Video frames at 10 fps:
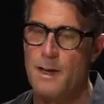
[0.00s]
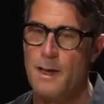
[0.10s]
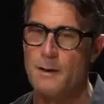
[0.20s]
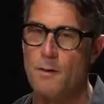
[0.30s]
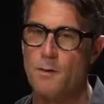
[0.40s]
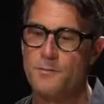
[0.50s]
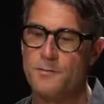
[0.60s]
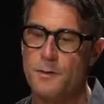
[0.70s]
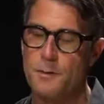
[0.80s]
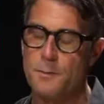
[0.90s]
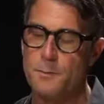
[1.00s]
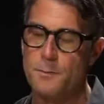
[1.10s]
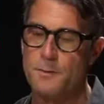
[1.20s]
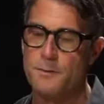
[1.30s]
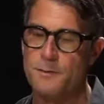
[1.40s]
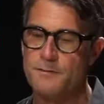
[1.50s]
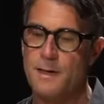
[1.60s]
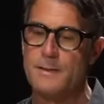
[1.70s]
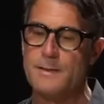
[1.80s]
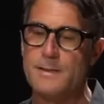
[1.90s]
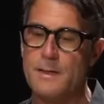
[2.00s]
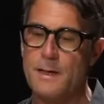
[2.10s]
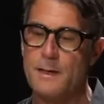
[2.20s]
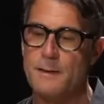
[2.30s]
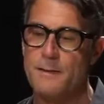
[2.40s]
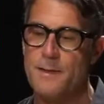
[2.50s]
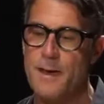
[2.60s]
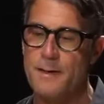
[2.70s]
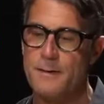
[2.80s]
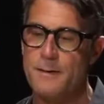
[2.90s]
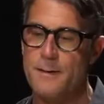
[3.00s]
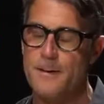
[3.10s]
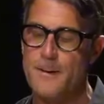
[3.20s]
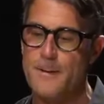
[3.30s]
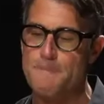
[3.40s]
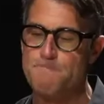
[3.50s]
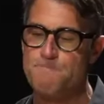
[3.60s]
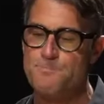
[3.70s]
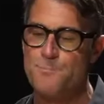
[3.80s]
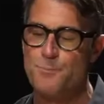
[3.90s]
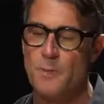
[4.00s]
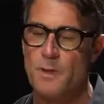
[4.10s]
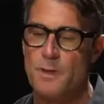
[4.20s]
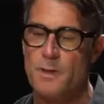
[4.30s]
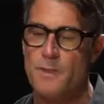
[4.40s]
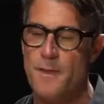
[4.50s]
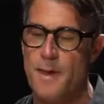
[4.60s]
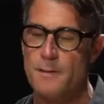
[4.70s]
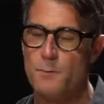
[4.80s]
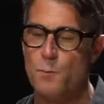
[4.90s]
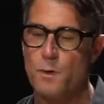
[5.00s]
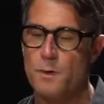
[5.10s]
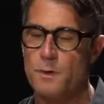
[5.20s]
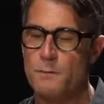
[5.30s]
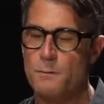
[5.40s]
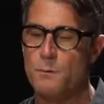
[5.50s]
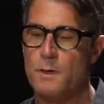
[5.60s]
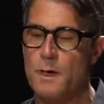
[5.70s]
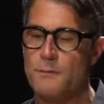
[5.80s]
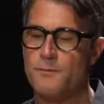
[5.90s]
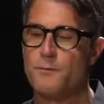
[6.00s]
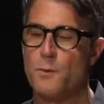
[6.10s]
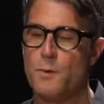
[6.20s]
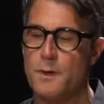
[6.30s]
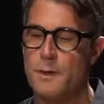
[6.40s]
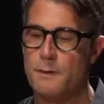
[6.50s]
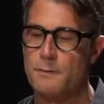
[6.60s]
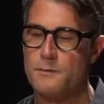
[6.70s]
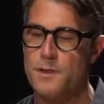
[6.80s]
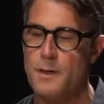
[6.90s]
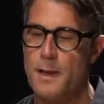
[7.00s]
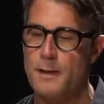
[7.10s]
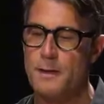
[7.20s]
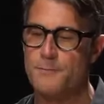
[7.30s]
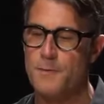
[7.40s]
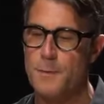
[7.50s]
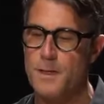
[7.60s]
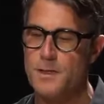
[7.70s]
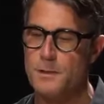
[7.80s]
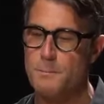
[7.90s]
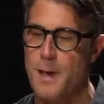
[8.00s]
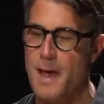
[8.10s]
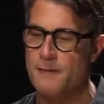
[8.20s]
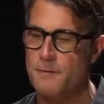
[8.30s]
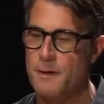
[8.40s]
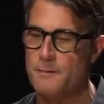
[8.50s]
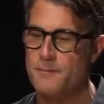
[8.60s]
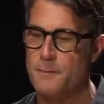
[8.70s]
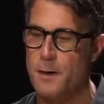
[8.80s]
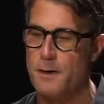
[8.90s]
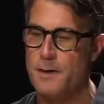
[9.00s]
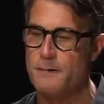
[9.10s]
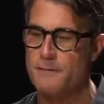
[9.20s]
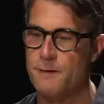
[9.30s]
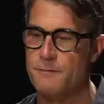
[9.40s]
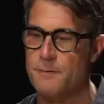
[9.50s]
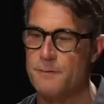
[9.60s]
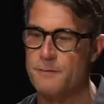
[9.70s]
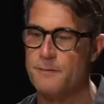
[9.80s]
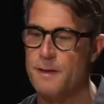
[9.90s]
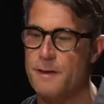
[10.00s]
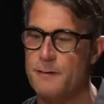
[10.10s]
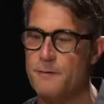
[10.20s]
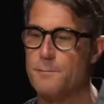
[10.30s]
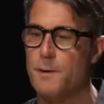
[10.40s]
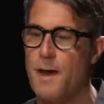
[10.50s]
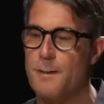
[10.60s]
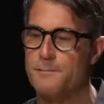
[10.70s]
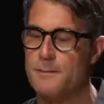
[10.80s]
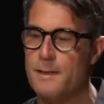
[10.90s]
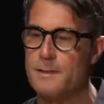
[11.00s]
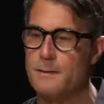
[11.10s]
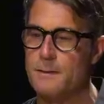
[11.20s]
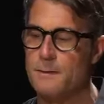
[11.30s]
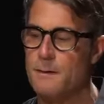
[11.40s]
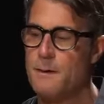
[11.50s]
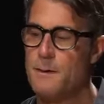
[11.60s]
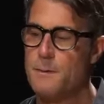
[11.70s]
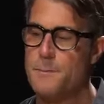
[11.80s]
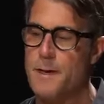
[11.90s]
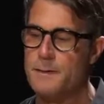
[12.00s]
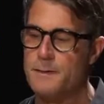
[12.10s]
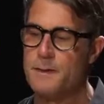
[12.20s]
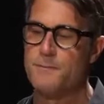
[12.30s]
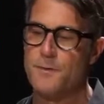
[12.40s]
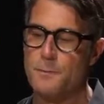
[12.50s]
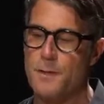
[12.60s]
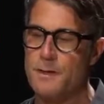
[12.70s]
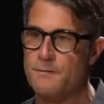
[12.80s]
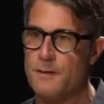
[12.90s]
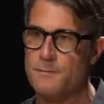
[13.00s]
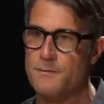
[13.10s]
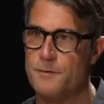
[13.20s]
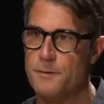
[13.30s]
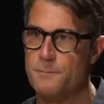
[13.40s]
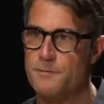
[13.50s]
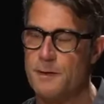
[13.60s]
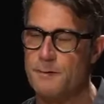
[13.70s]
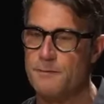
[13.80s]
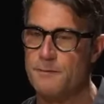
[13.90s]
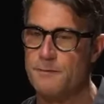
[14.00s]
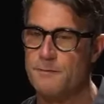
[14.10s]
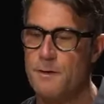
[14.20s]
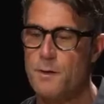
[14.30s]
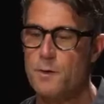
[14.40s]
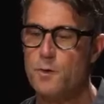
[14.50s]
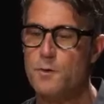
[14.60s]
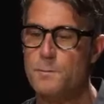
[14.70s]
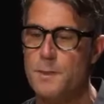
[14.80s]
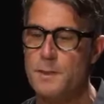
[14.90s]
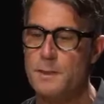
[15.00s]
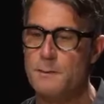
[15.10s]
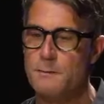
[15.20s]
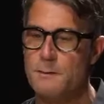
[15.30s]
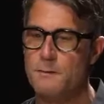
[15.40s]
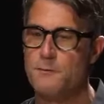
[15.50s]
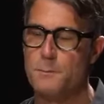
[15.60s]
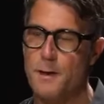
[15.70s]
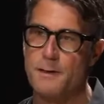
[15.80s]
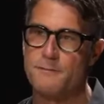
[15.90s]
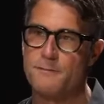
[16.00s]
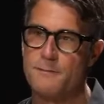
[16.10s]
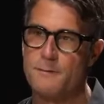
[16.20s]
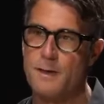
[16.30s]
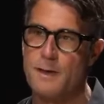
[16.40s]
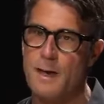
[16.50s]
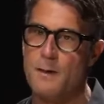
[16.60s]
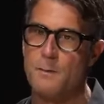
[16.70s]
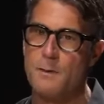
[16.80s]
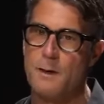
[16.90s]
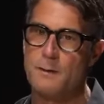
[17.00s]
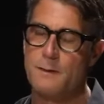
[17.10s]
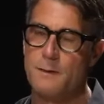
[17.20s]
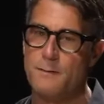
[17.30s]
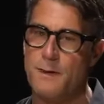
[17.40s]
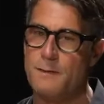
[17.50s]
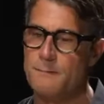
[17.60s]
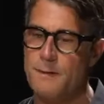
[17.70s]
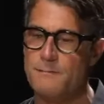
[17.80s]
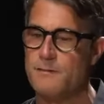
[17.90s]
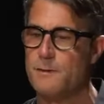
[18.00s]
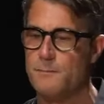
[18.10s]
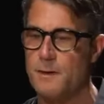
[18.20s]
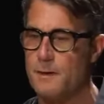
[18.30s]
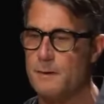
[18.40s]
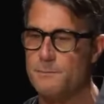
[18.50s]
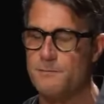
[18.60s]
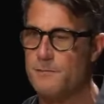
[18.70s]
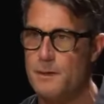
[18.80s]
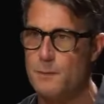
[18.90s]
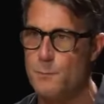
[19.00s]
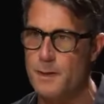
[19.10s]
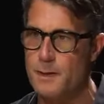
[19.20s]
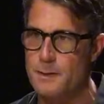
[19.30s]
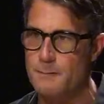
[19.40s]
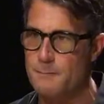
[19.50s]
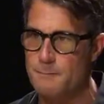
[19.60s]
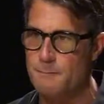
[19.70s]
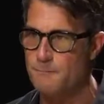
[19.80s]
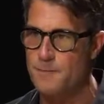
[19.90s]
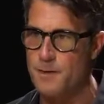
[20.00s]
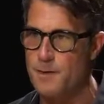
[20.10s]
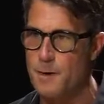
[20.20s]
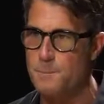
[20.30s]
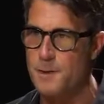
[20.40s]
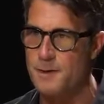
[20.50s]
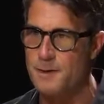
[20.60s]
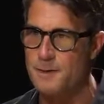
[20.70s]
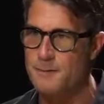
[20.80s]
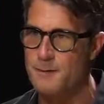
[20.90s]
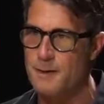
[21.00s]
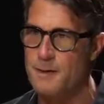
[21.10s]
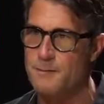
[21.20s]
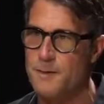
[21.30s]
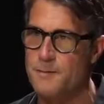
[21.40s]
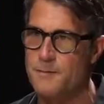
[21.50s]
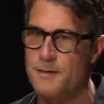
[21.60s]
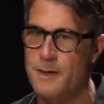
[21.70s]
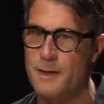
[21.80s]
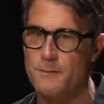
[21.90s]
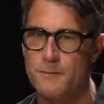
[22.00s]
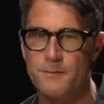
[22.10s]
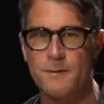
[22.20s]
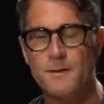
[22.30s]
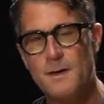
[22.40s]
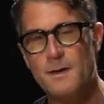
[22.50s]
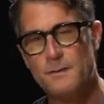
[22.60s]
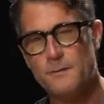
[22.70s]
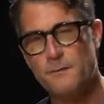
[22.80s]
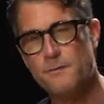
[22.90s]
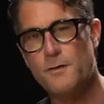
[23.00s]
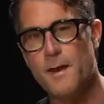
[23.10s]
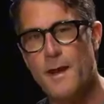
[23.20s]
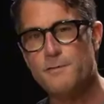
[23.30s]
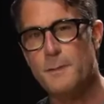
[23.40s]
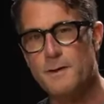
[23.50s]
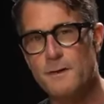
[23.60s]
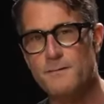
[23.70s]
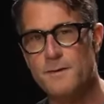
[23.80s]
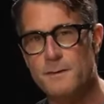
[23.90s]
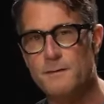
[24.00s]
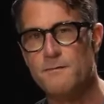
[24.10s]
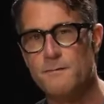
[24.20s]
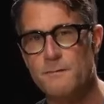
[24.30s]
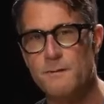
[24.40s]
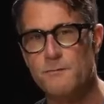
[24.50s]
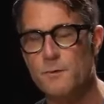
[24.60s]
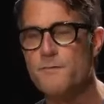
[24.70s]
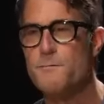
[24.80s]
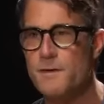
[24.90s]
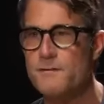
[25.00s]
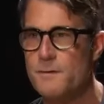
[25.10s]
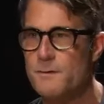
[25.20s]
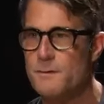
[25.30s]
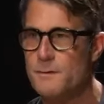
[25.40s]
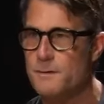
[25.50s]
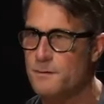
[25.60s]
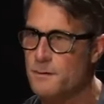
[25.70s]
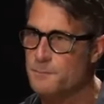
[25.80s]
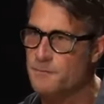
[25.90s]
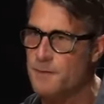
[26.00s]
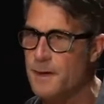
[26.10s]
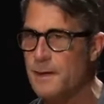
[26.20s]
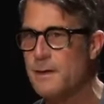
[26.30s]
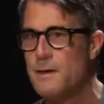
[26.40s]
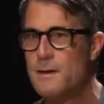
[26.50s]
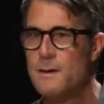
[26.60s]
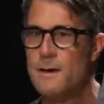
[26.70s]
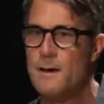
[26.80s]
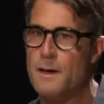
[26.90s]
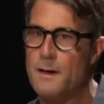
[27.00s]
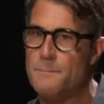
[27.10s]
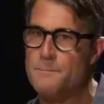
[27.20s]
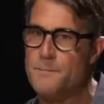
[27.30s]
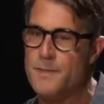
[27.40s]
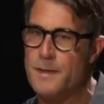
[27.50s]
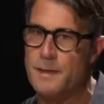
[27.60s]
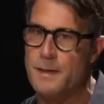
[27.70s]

and also this idea that. Um, that we're we're kind of storing genetic information passed on from our ancestors that is perhaps latent, but given the right set of circumstances, could be expressed. Like how you know that that seems like a sticky wicket and very complicated to kind of understand. And there's a there's a certain aspect of it that's that's sort of mystical in terms of like um, the